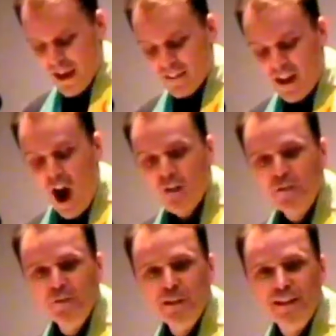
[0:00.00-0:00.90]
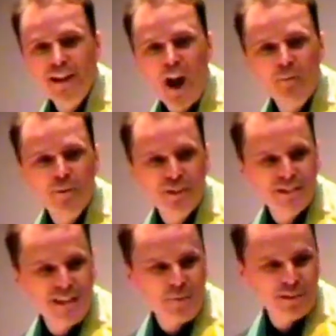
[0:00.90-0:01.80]
and they offered me a cup of
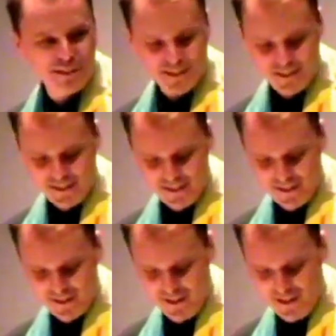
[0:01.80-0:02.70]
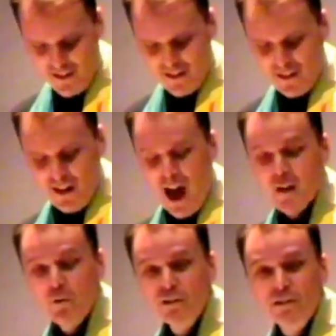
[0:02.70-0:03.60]
acceptance.
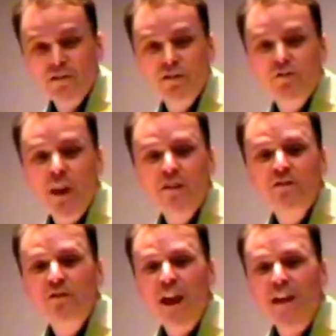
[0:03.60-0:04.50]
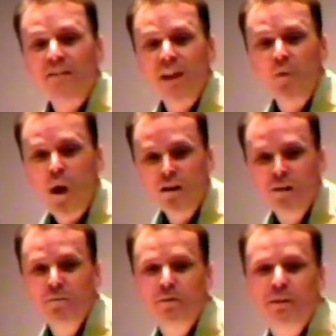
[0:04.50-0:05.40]
I was a stranger, and they
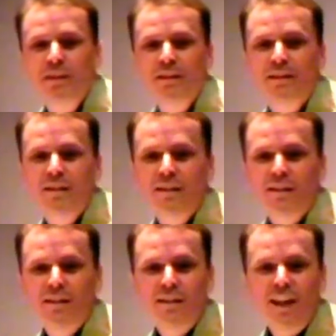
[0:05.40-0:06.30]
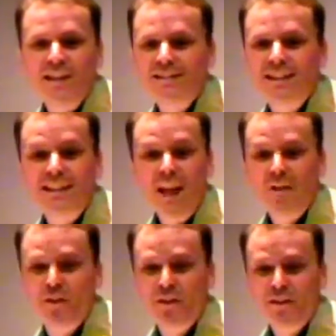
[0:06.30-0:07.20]
welcomed me, and
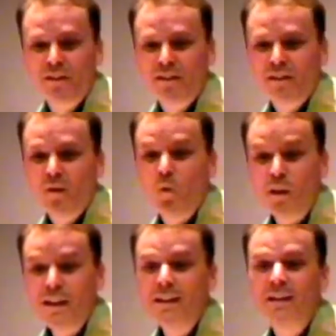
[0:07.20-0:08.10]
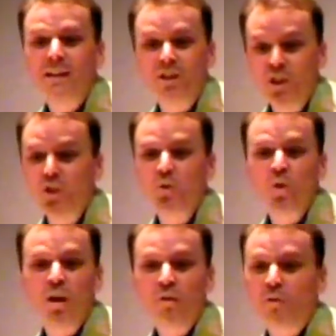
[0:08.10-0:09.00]
together we
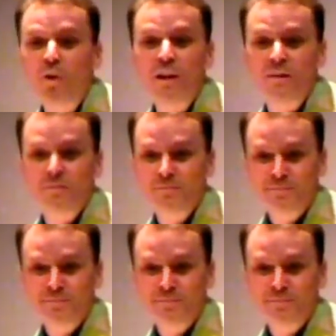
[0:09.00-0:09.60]
knew freedom.